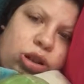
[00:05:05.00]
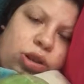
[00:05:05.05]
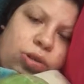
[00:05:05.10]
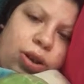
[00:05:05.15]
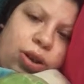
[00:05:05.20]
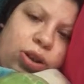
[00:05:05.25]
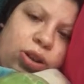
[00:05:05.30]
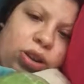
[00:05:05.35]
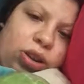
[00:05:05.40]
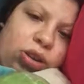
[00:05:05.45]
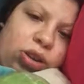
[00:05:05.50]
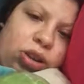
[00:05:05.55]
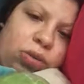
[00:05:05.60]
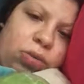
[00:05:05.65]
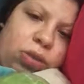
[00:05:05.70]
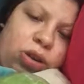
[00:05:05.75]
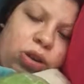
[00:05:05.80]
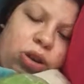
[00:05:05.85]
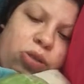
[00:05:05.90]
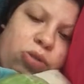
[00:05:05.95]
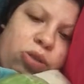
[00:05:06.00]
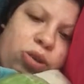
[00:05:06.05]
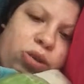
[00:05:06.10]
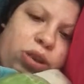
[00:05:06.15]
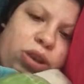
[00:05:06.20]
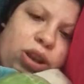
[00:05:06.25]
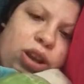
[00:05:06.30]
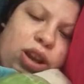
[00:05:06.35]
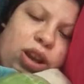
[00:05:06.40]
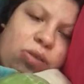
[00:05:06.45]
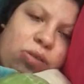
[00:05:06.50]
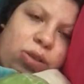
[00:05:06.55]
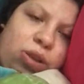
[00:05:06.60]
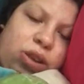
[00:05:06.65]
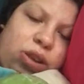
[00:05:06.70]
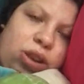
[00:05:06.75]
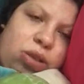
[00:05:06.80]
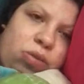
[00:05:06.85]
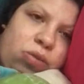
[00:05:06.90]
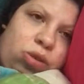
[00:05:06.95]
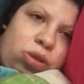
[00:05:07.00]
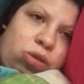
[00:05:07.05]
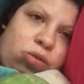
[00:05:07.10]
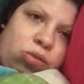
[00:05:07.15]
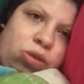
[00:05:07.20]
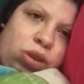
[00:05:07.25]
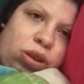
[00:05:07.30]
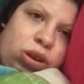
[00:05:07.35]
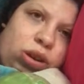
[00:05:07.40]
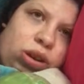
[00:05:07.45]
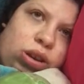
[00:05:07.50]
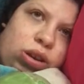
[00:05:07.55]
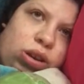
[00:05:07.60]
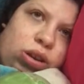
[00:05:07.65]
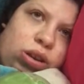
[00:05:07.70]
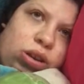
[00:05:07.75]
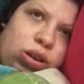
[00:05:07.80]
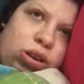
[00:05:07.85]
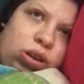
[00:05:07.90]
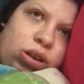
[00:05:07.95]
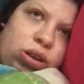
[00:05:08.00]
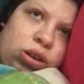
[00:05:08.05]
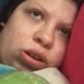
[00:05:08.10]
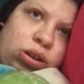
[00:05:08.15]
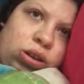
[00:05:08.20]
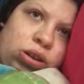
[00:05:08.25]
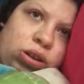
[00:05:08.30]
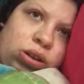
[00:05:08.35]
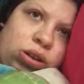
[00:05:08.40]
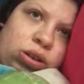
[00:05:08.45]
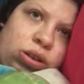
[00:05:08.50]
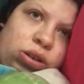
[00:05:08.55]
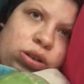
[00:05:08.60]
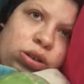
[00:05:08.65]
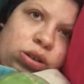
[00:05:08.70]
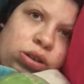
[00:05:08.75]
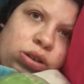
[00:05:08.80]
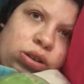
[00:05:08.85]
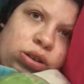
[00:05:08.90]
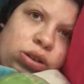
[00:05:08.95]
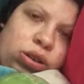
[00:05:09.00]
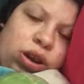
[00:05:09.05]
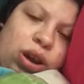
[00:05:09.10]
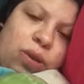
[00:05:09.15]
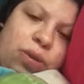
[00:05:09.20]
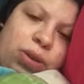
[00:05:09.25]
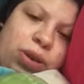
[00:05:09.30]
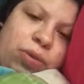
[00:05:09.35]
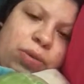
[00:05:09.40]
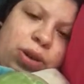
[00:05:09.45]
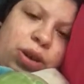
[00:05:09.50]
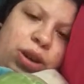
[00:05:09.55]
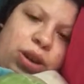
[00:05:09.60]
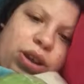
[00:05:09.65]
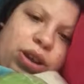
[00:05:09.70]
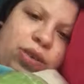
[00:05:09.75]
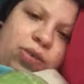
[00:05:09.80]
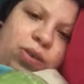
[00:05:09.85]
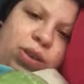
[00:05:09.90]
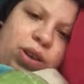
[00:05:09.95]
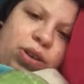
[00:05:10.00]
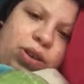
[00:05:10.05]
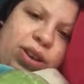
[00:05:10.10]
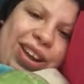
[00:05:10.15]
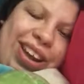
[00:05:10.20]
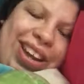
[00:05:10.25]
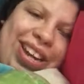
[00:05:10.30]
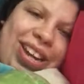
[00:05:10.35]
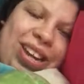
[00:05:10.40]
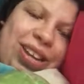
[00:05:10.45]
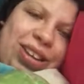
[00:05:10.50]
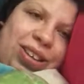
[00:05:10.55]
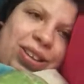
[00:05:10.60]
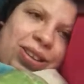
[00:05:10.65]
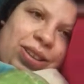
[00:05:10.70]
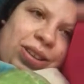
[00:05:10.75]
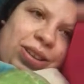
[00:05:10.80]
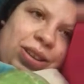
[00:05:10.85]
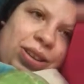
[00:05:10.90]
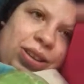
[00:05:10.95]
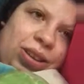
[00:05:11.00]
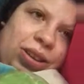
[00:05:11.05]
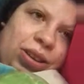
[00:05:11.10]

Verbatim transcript: I'm not feeling very well today because i won my time of night. month, if you know what that means.